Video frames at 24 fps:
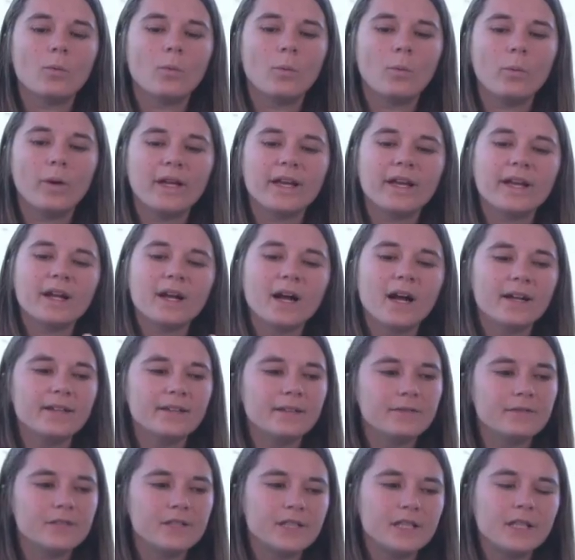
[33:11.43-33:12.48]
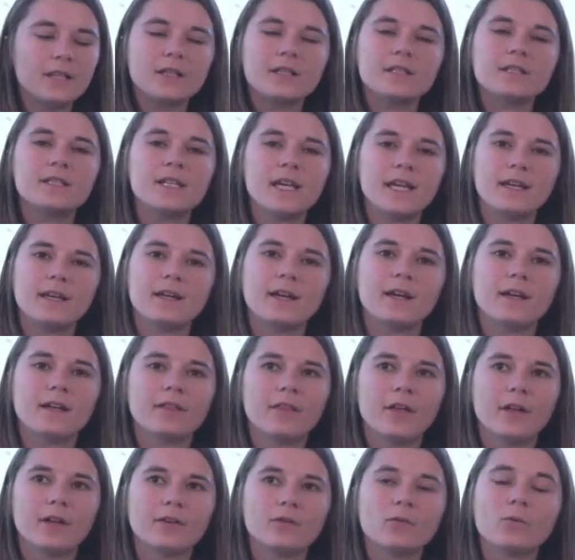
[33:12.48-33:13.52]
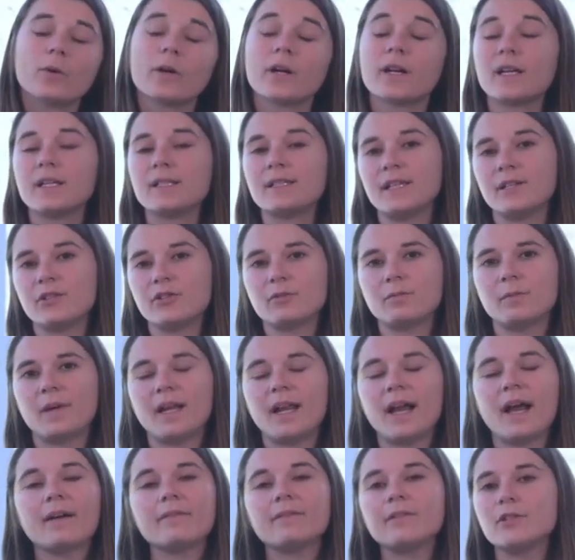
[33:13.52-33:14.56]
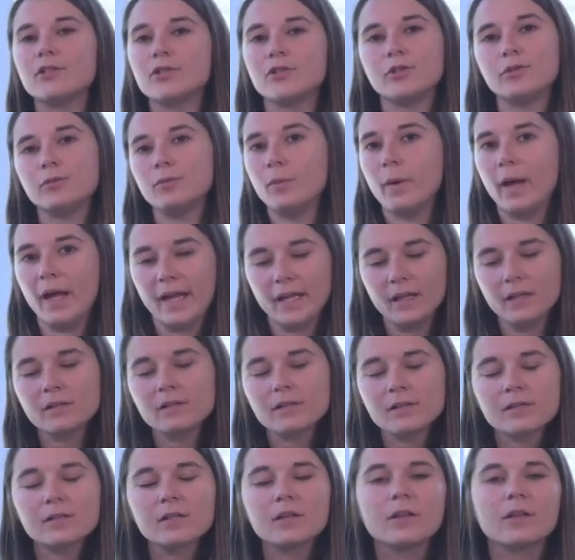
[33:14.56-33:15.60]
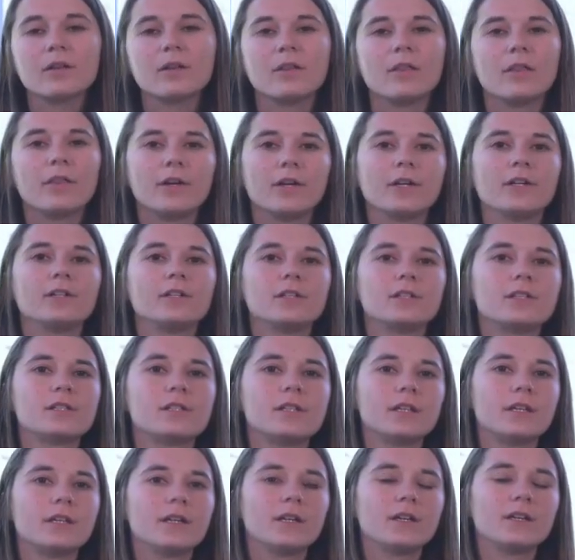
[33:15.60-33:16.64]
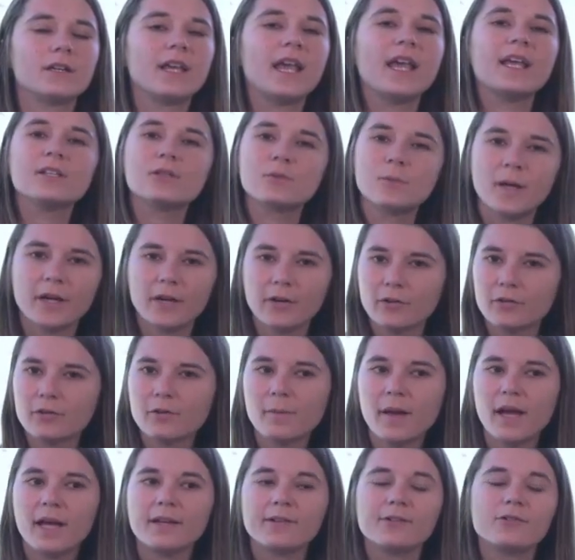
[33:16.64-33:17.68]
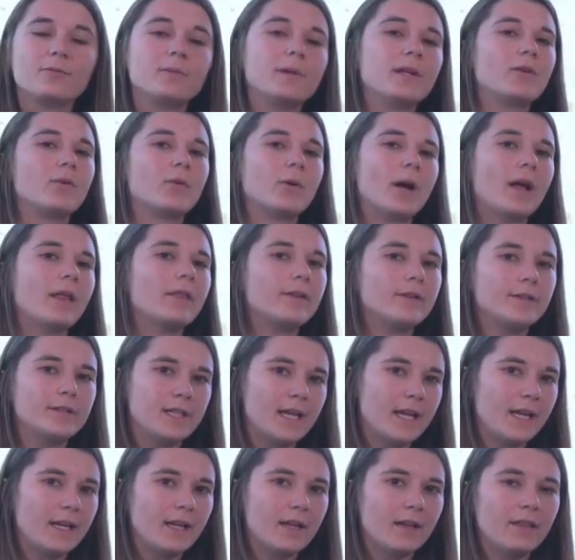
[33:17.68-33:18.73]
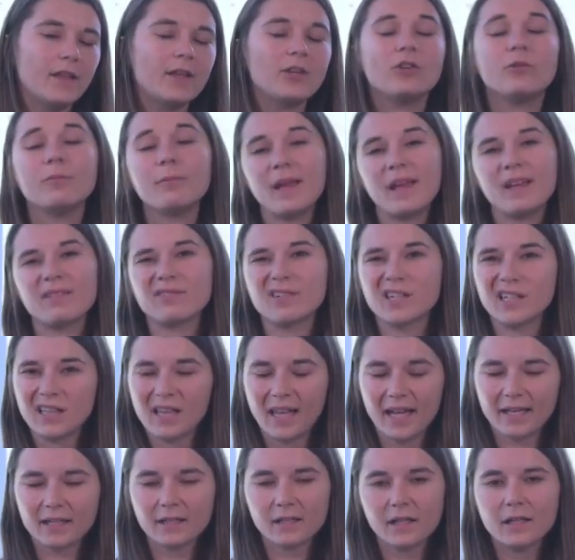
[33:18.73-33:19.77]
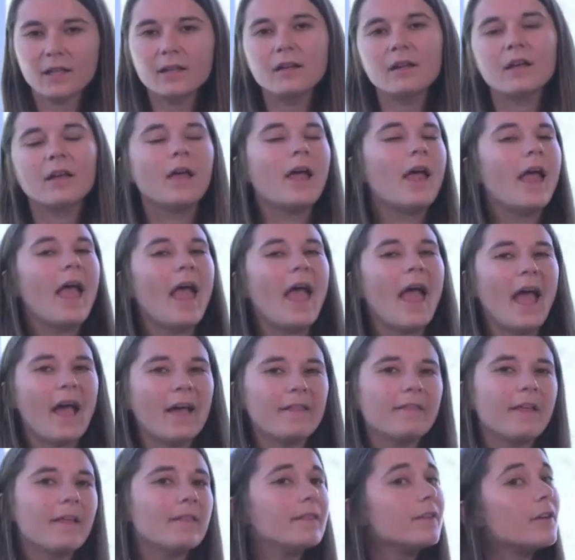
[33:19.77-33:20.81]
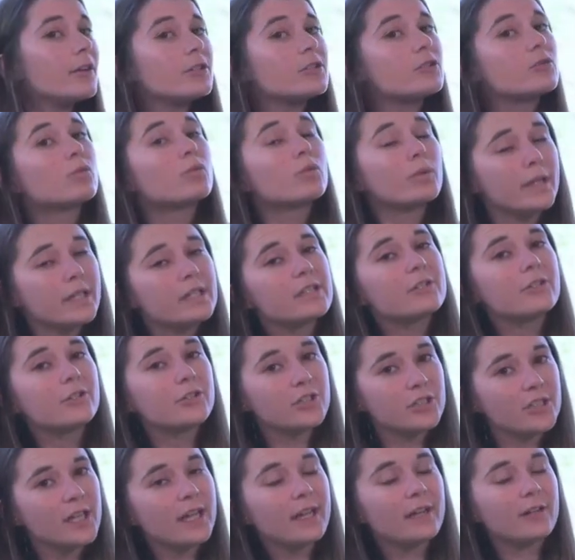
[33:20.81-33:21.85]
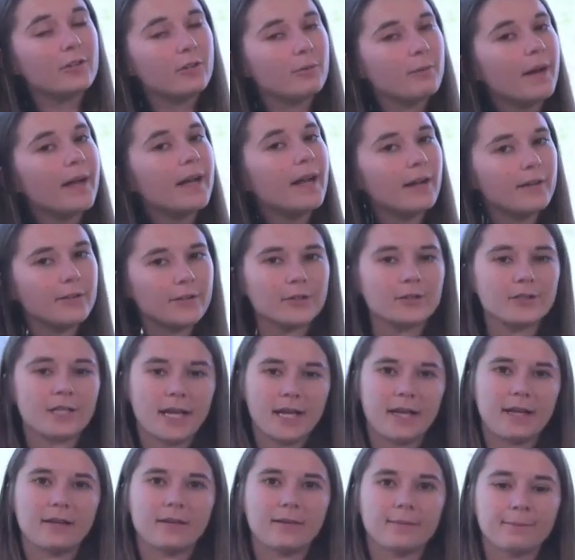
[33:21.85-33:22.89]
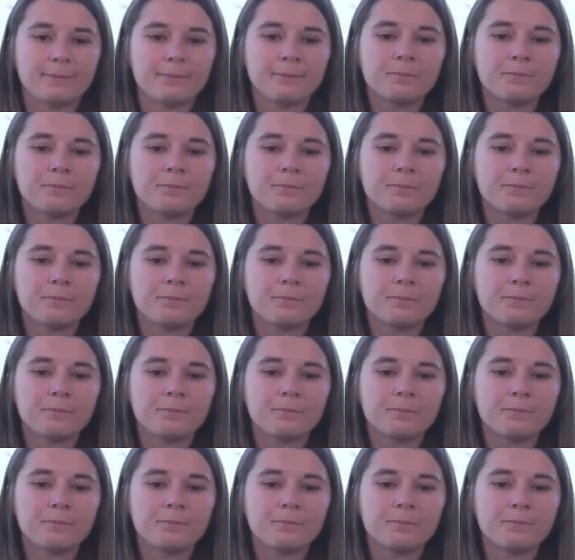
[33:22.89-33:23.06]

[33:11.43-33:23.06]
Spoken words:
we can kind of see the data that an organization might have in 2 ways. There is the case records management or other data that you may have collected, and then there's research data you might undertake.